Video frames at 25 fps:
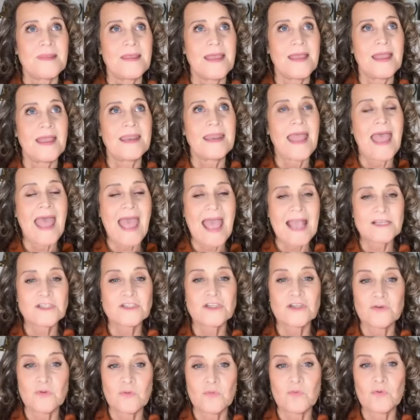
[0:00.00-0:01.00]
an
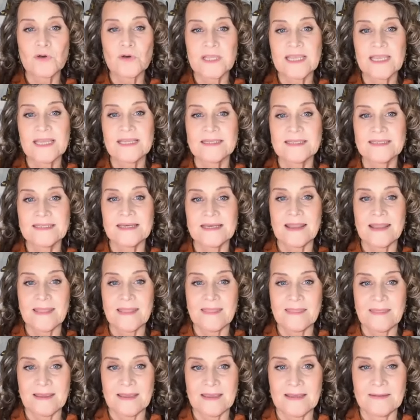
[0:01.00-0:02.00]
action-oriented
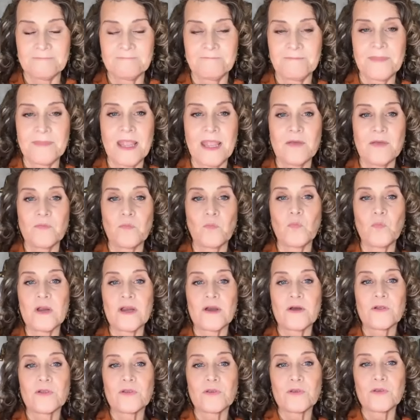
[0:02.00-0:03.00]
thing
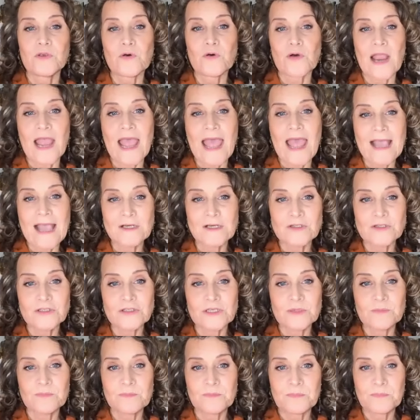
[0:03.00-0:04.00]
where you're
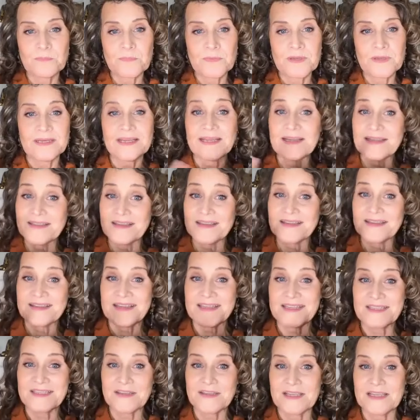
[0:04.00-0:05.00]
actually, and
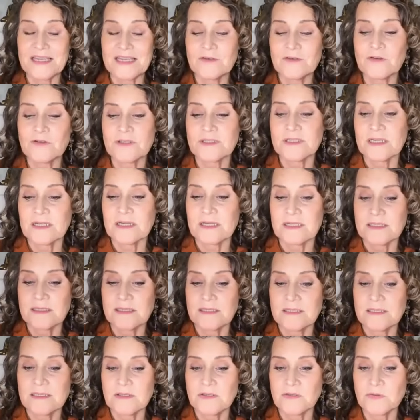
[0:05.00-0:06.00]
it's interesting because
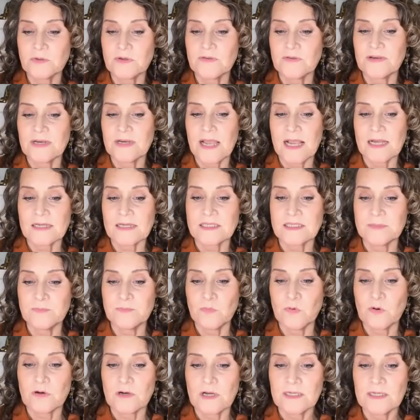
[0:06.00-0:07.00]
this is sort of an
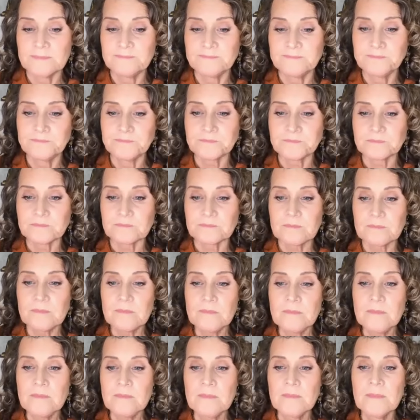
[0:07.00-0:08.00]
oxymoron.
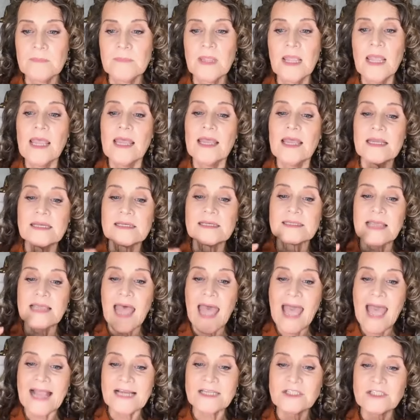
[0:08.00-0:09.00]
It's
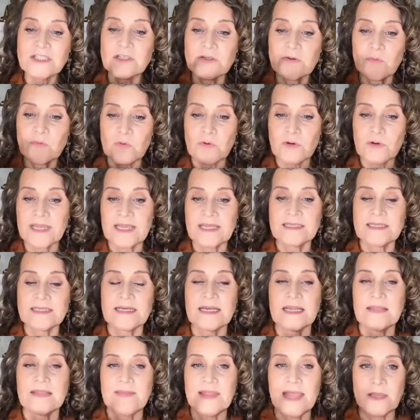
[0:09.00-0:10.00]

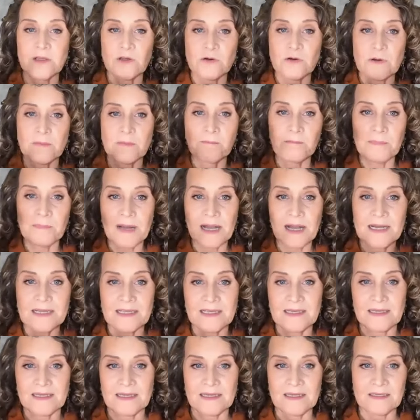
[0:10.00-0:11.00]
action-oriented in that you're
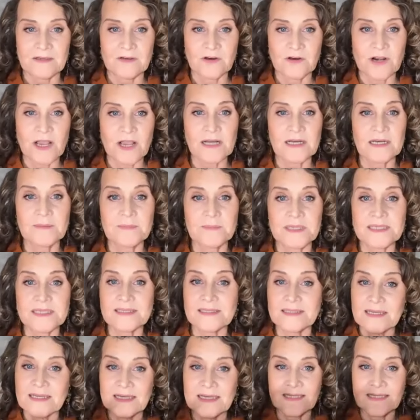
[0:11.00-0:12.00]
embodying it, and you're not going to be
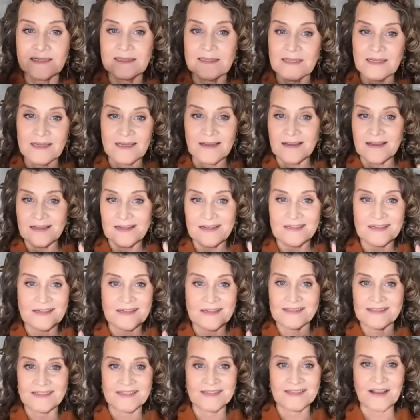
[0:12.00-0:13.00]
sitting on
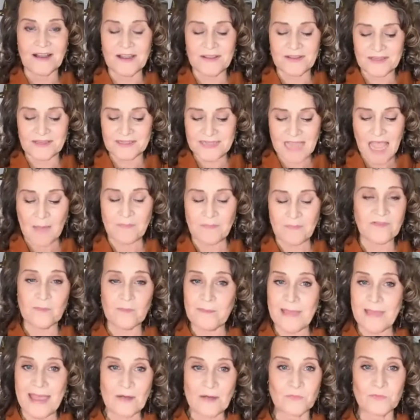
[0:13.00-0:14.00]
the top of a
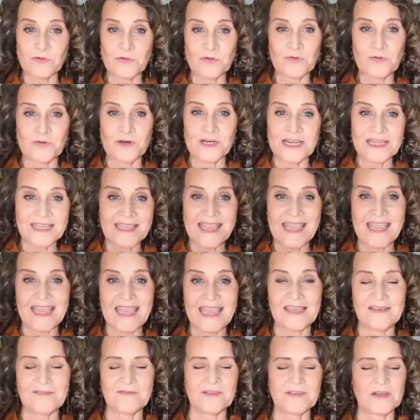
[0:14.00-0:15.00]
mountain or in a
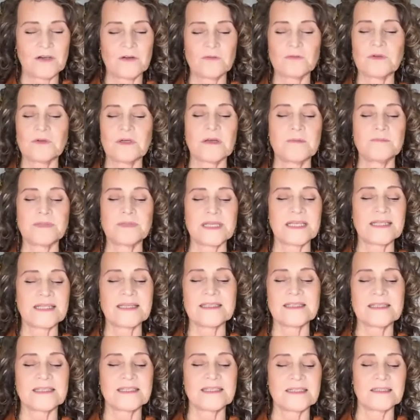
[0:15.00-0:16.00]
cave, you know, completely
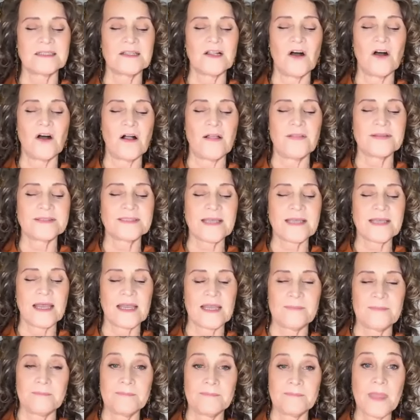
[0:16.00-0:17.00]
still all the
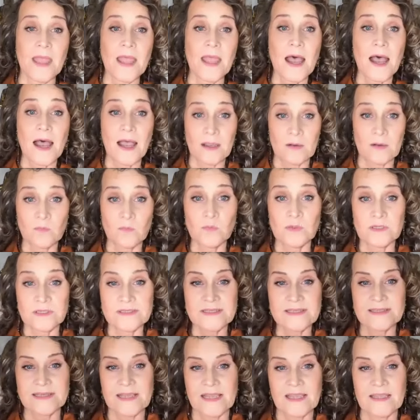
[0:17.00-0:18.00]
time. I will
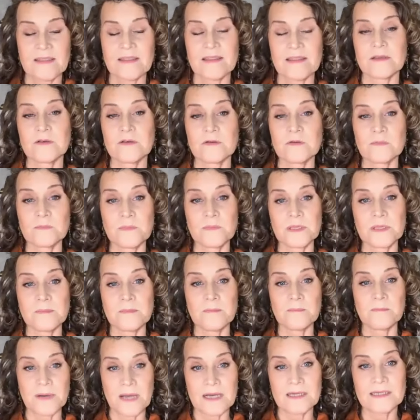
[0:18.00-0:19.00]
say that you'll be
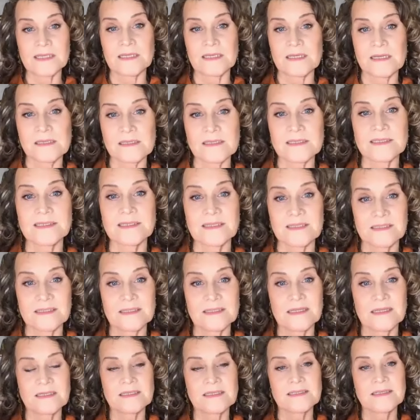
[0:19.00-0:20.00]
embodying
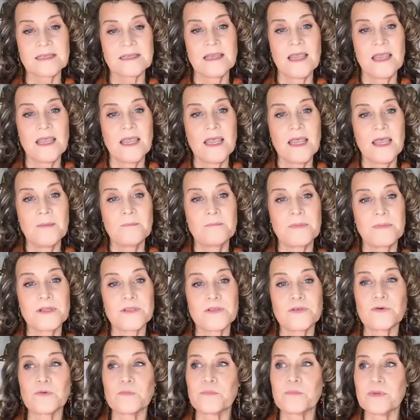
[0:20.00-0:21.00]
stillness,
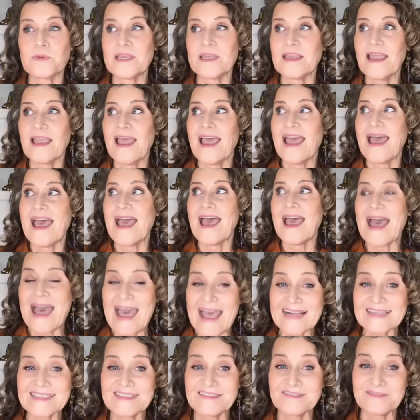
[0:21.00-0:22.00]
but you'll be
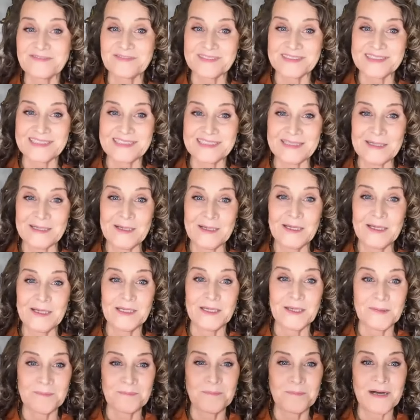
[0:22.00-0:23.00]
actively
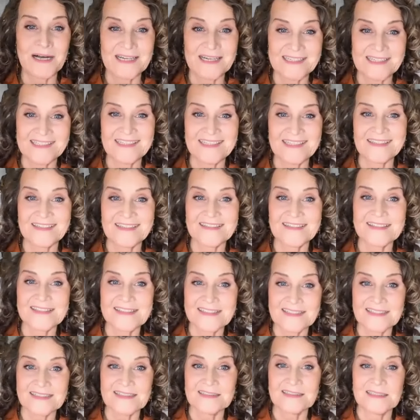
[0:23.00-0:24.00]
embodying
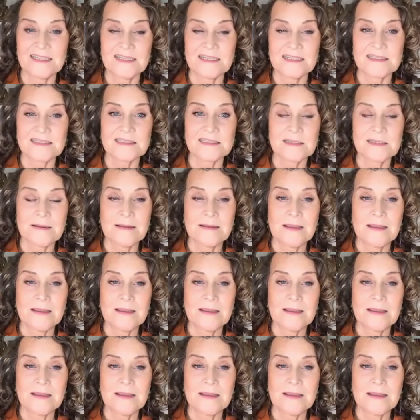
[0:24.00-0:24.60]
stillness.